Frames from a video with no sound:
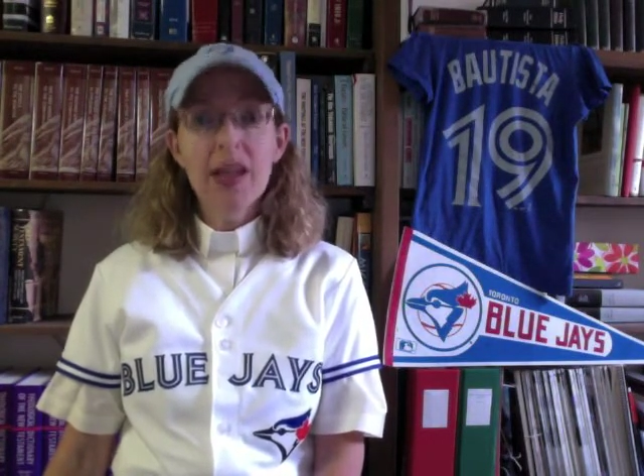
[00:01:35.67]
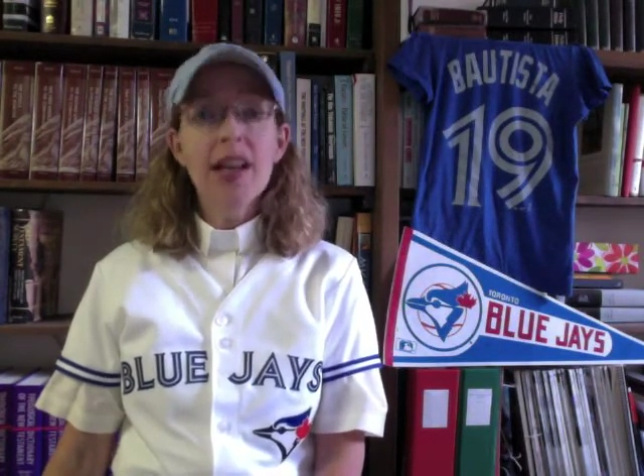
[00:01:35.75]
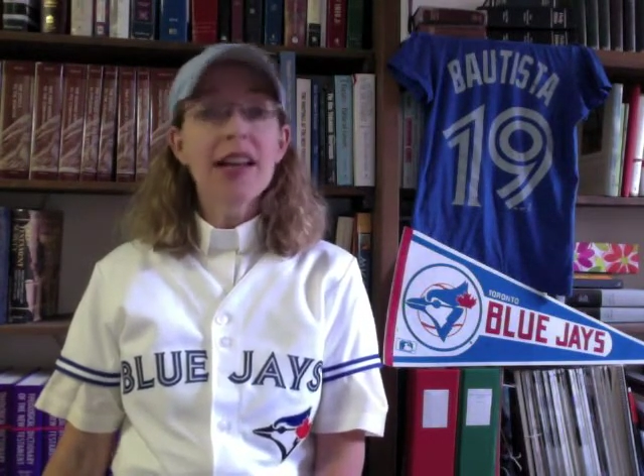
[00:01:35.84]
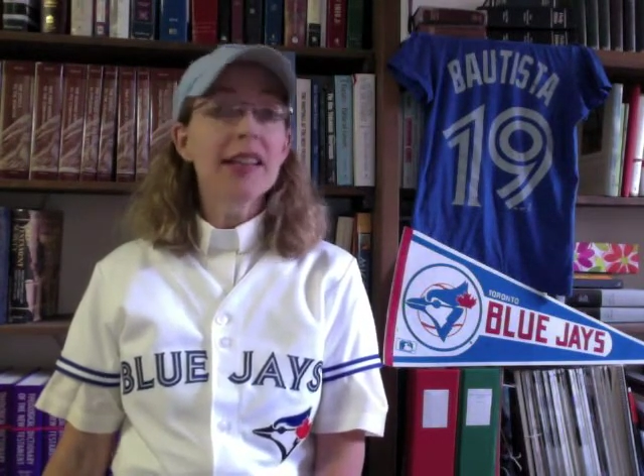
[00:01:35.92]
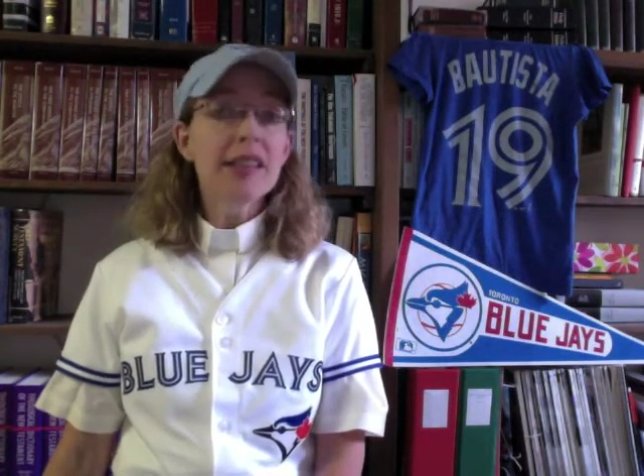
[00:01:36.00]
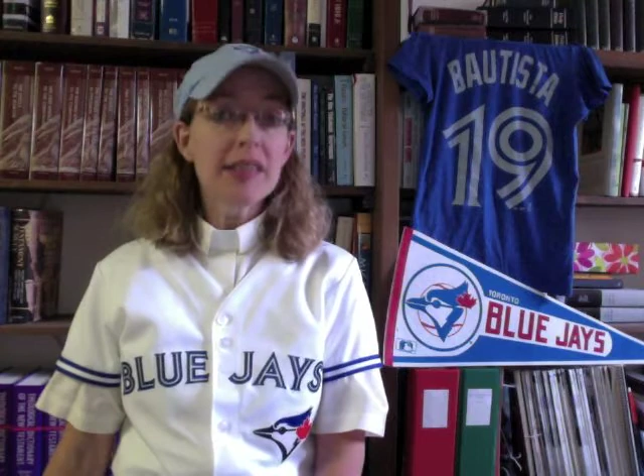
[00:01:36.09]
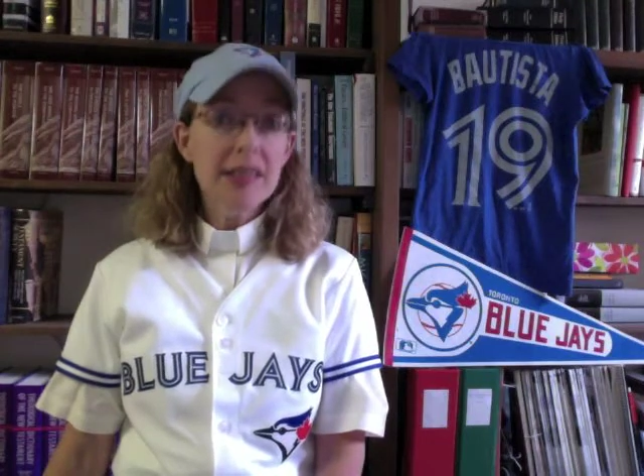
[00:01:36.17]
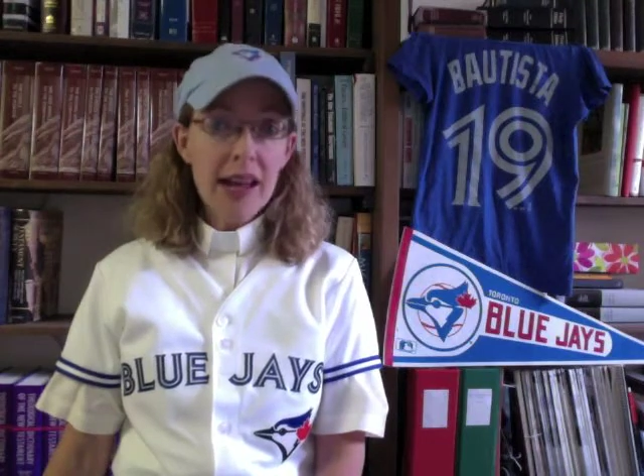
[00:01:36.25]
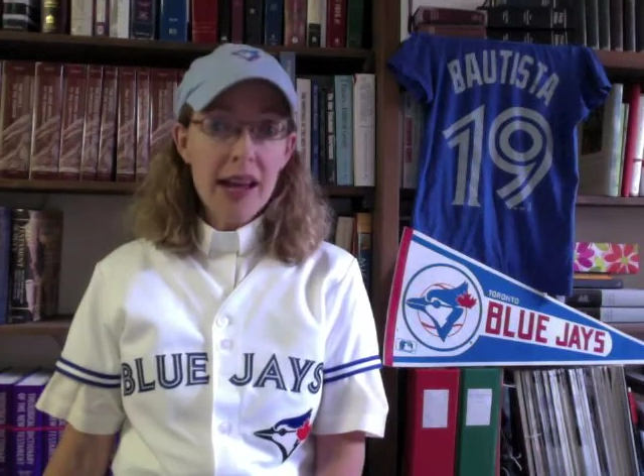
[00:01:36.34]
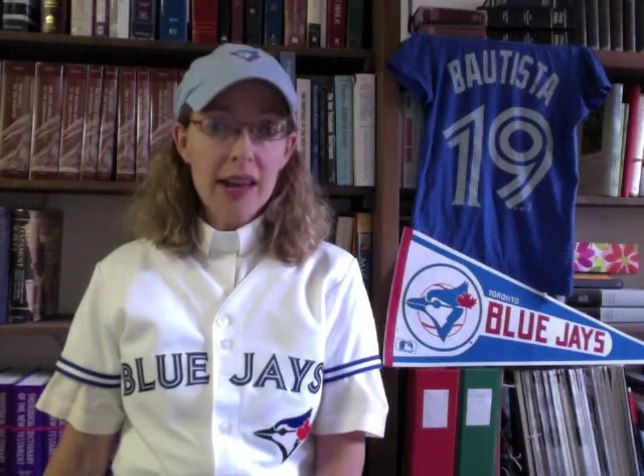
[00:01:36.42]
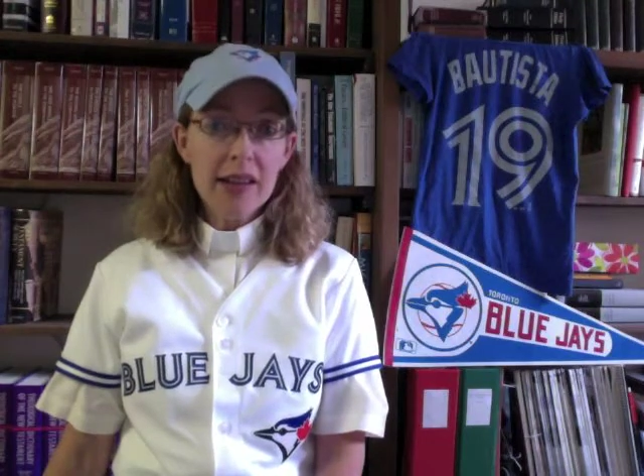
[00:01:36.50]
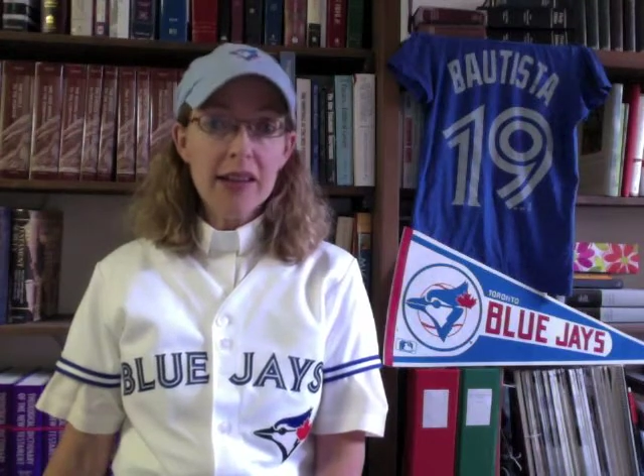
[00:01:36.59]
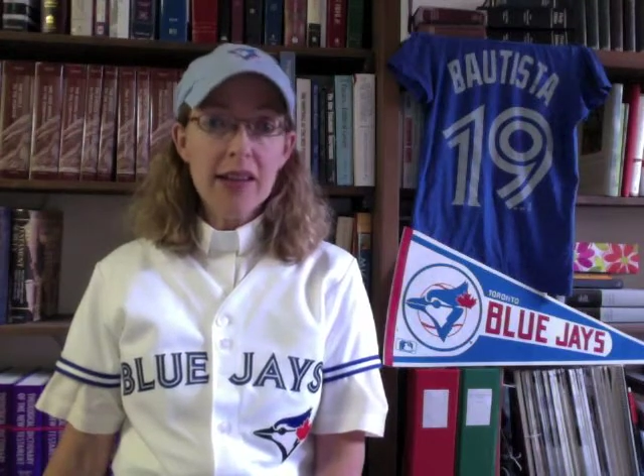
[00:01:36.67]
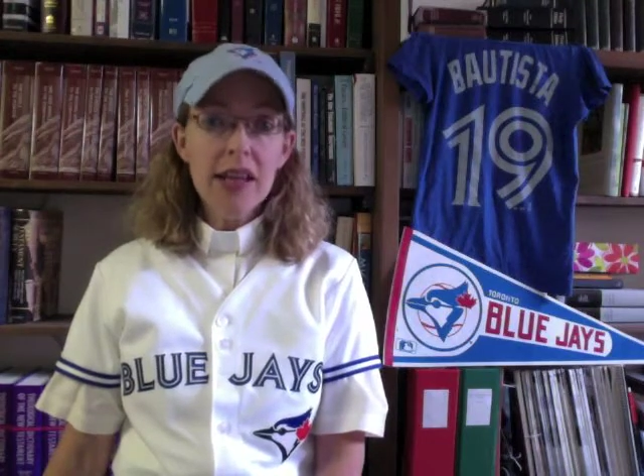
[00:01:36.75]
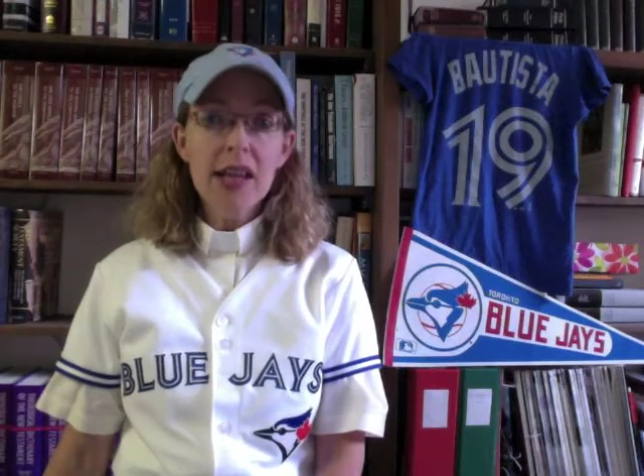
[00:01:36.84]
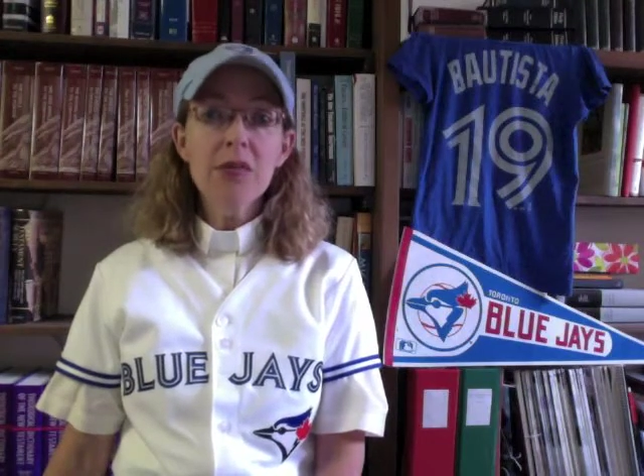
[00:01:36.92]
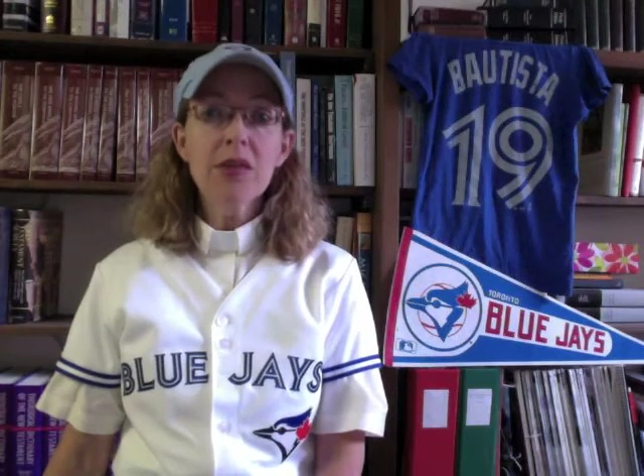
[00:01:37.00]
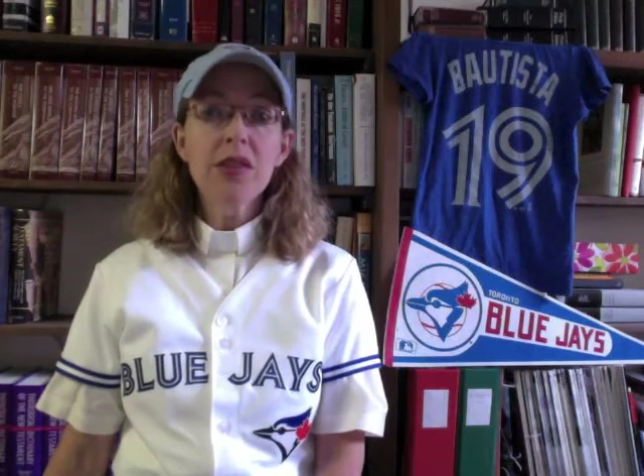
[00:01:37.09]
Instead,
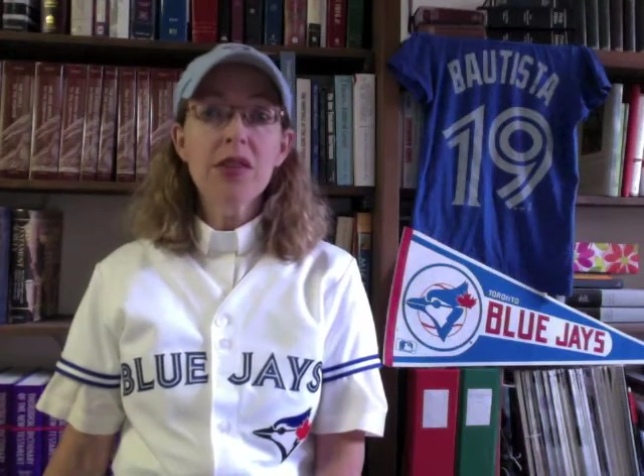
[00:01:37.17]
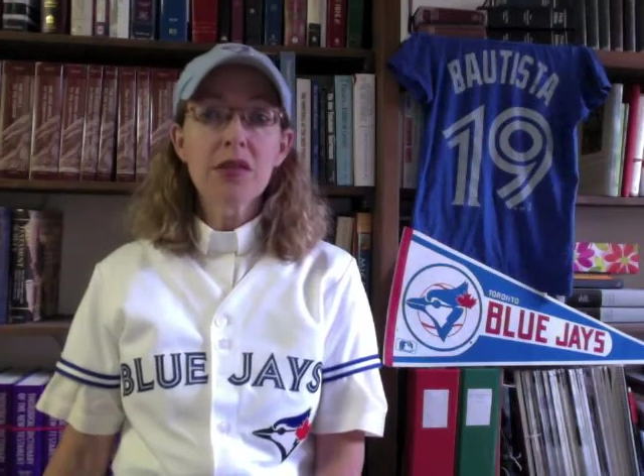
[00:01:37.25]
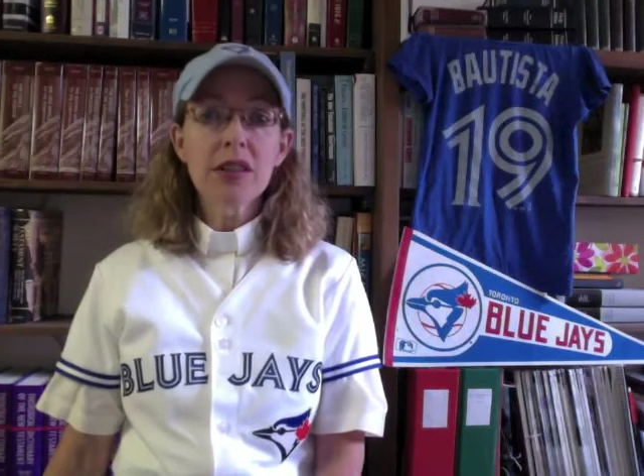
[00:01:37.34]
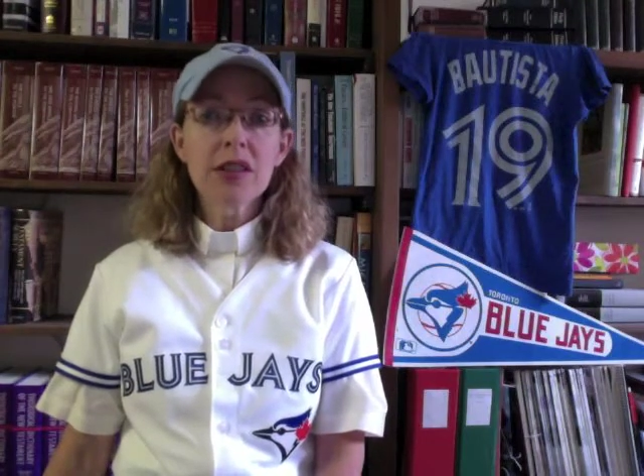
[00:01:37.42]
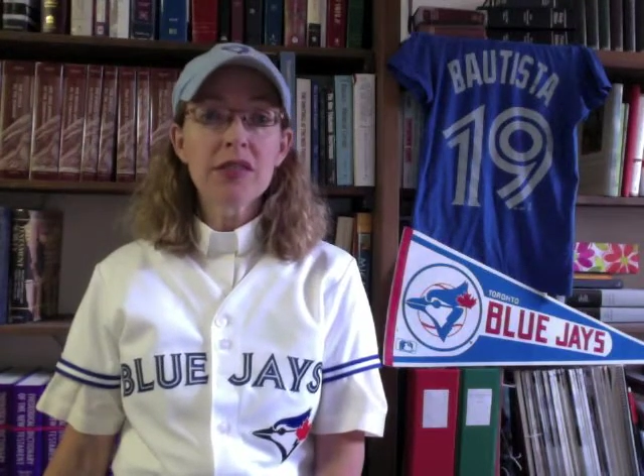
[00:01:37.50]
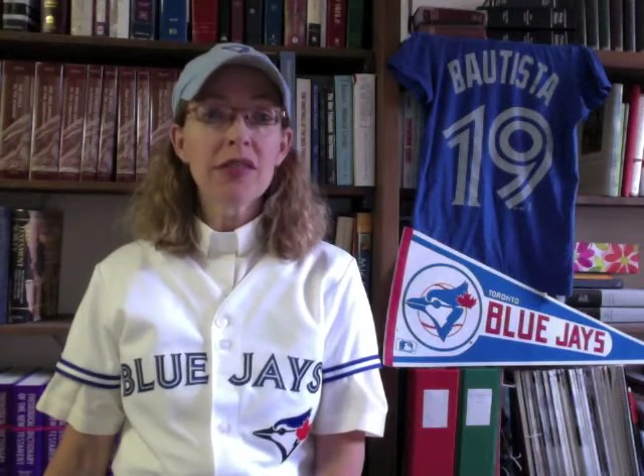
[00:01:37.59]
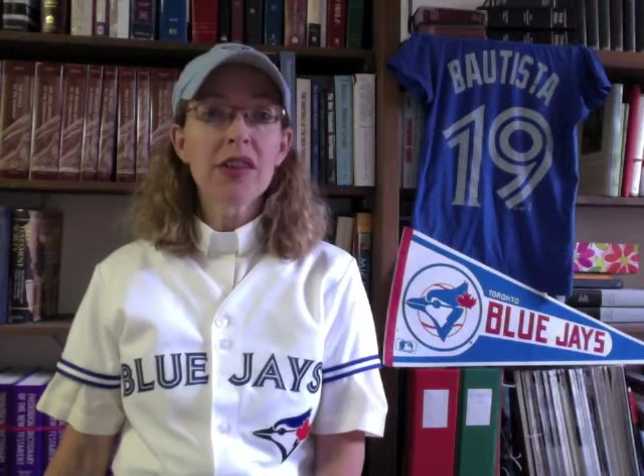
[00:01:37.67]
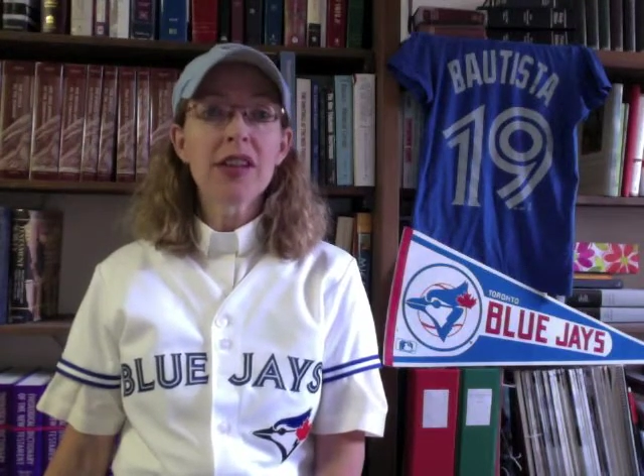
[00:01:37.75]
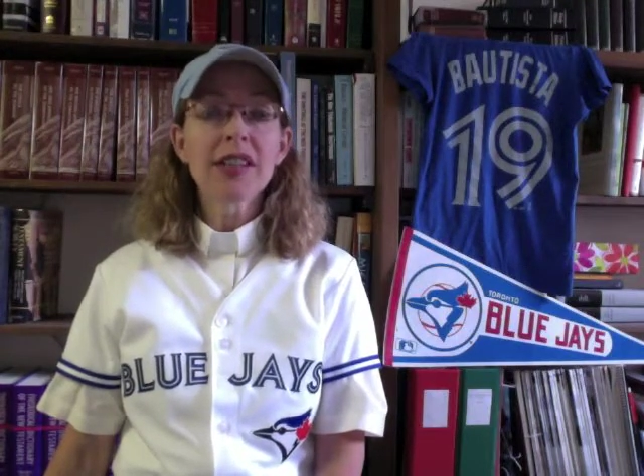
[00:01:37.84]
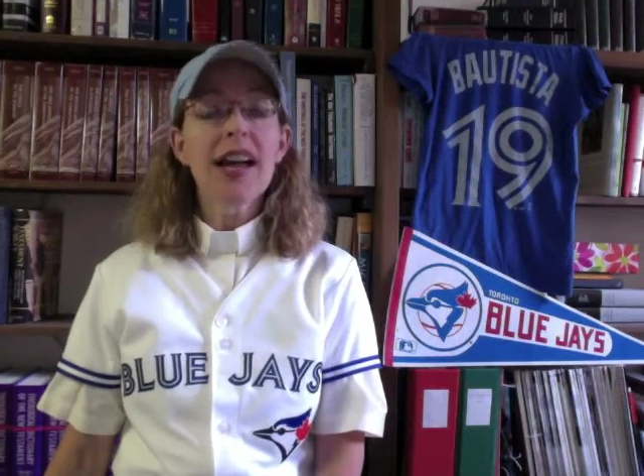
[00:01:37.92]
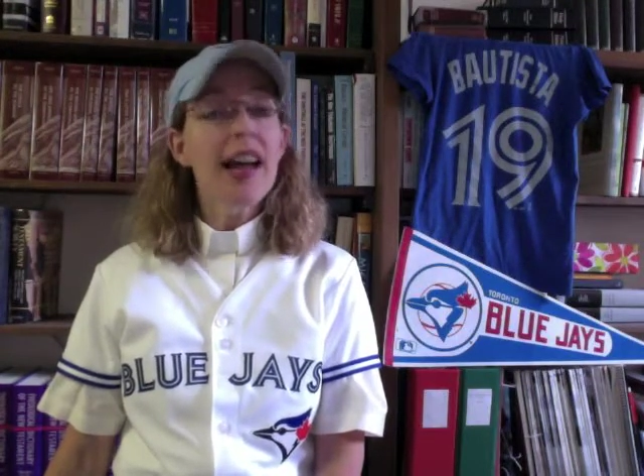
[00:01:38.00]
he was noted for his